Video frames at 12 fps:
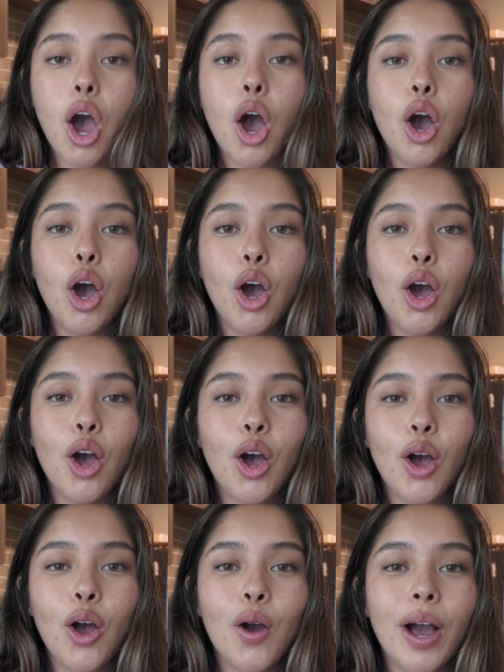
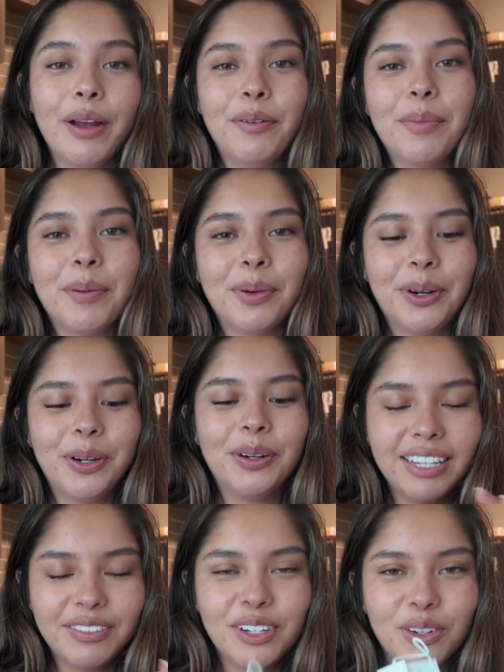Oh, I remember. I
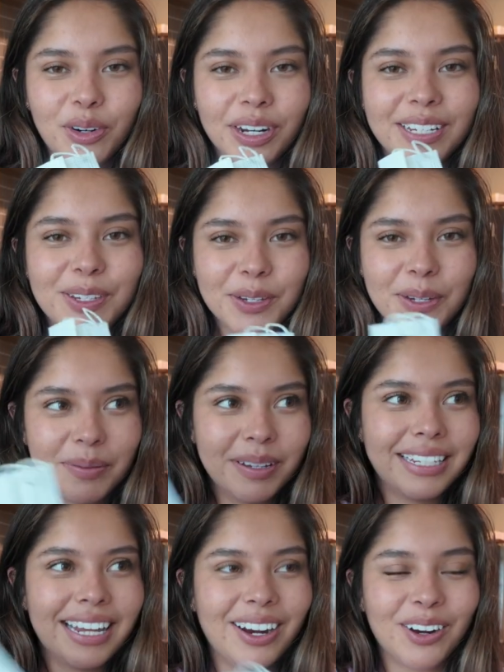lived in Oregon, so
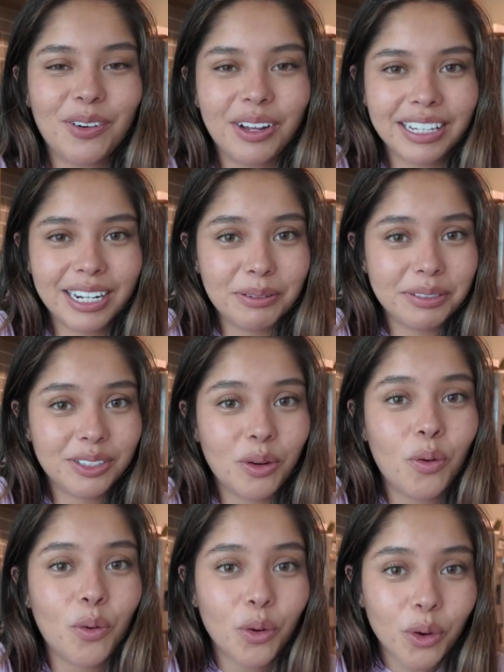sometimes the air quality was
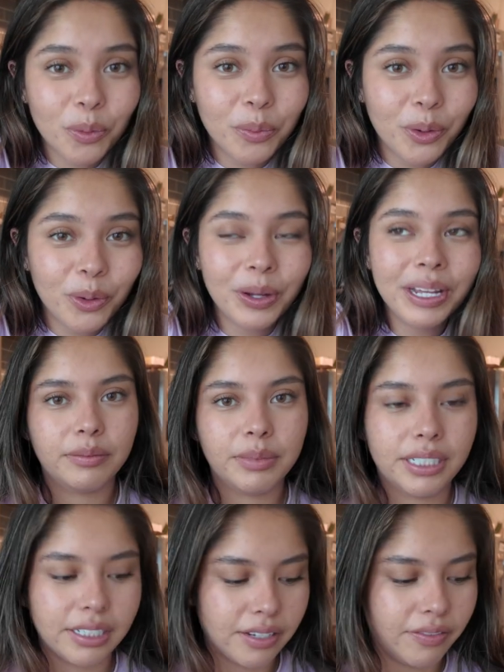horrible
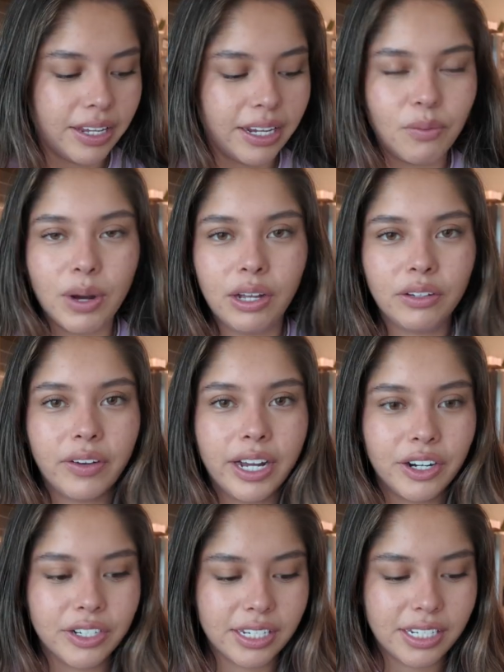because of like
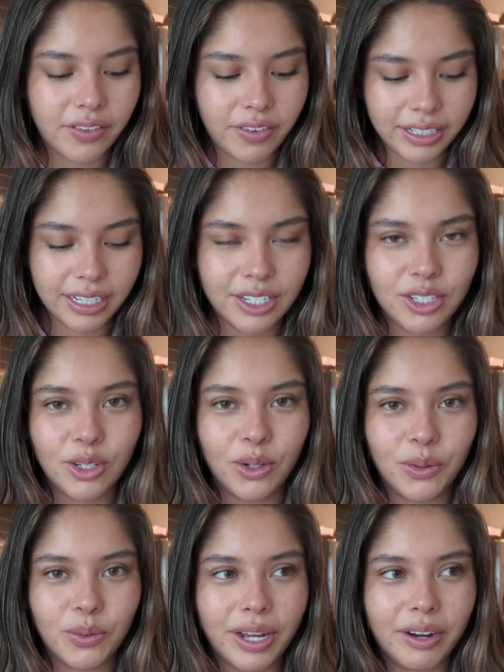wildfires and stuff like that.
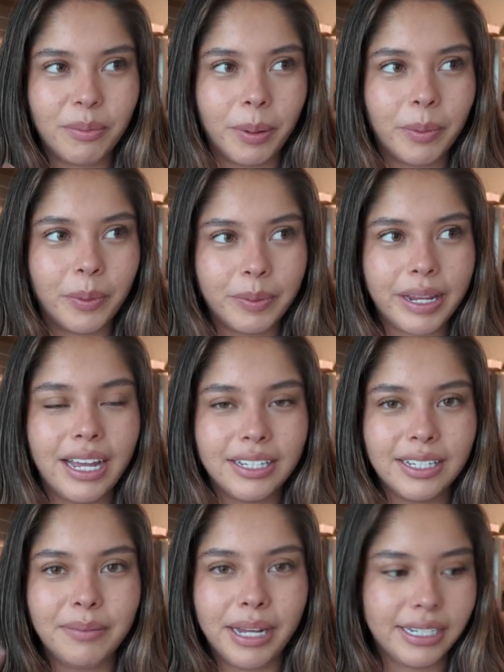So I remember we had
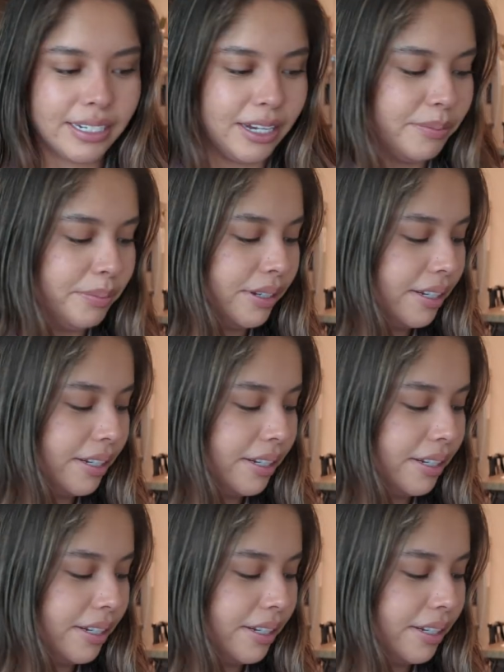to mask up.